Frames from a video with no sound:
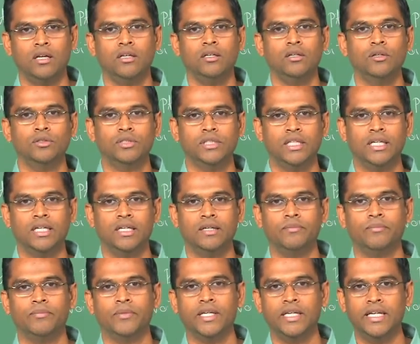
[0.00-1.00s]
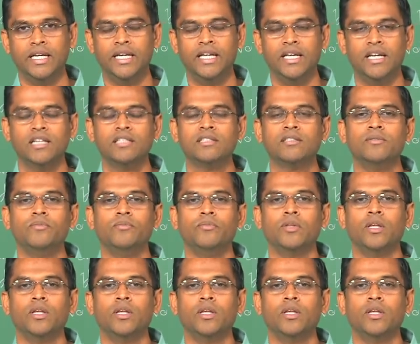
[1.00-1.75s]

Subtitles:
using EDS,